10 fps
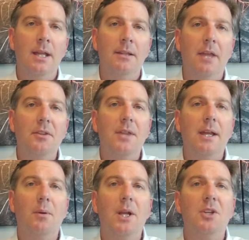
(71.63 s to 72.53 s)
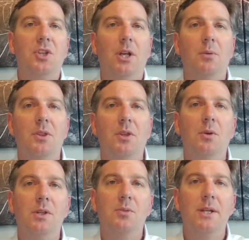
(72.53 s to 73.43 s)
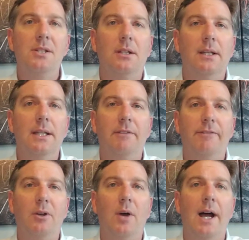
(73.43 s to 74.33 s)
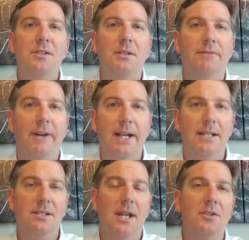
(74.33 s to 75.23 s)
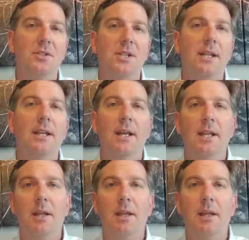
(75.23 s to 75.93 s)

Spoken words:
The other thing I want to share with you is recently the Federal Housing Finance Agency,